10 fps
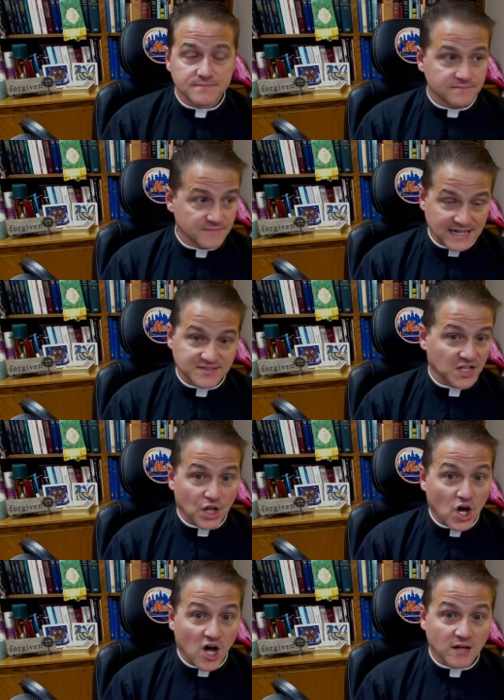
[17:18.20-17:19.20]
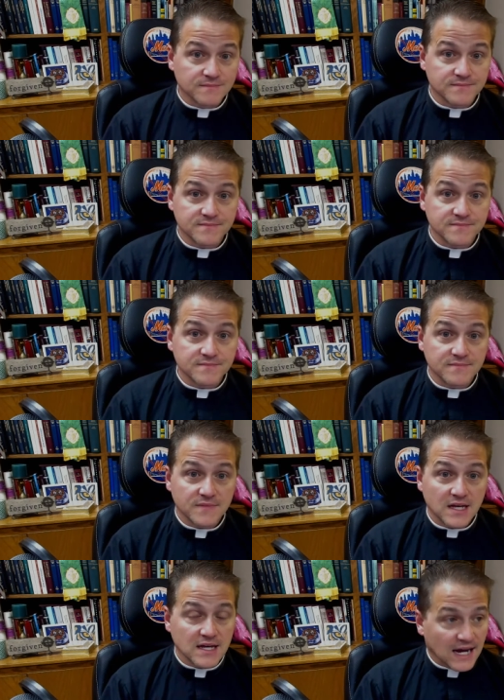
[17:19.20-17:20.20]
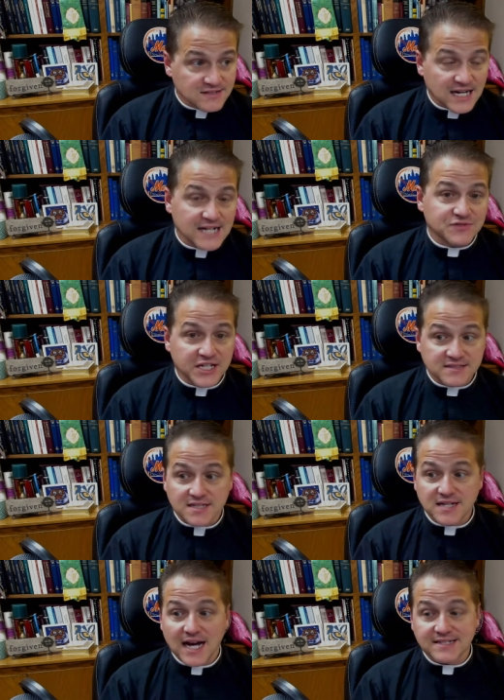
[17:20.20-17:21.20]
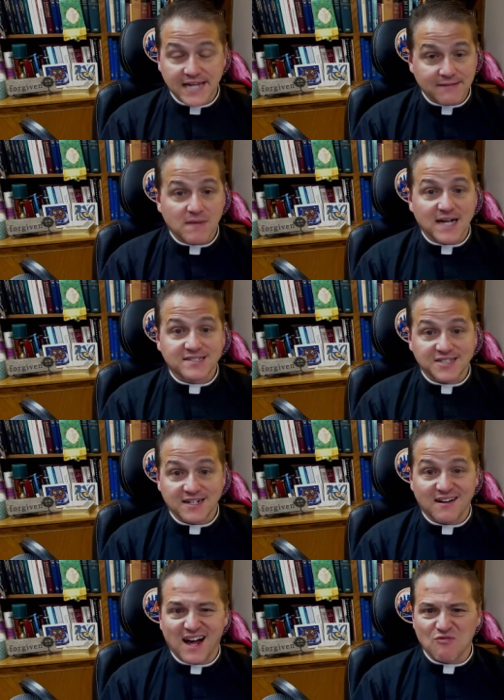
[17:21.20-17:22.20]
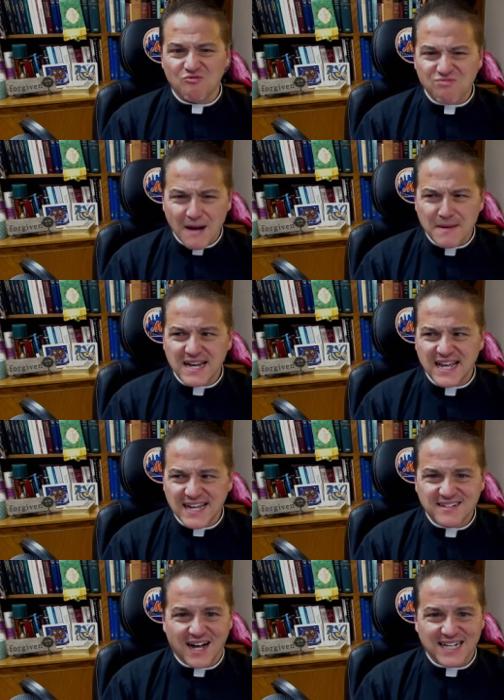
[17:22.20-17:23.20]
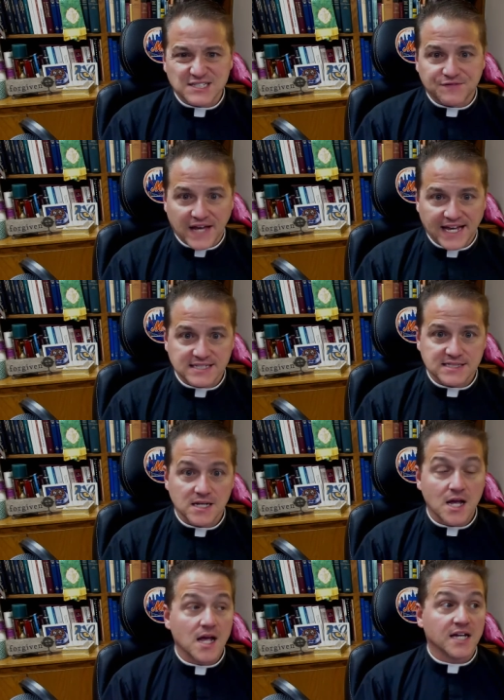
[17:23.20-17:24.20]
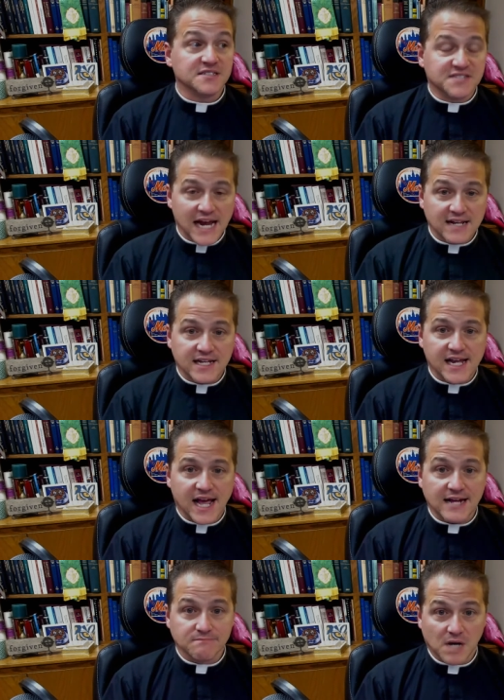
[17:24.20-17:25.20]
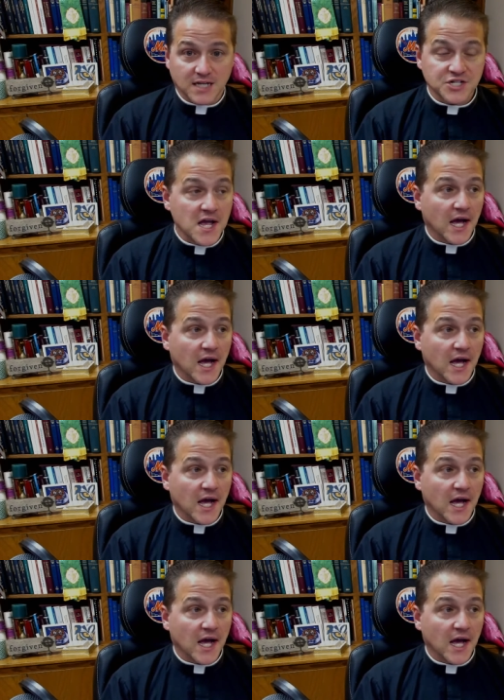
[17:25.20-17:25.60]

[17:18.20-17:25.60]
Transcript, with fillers: That's the law. Outside of Jesus, I take my sin and I rub it in God's face daily and much.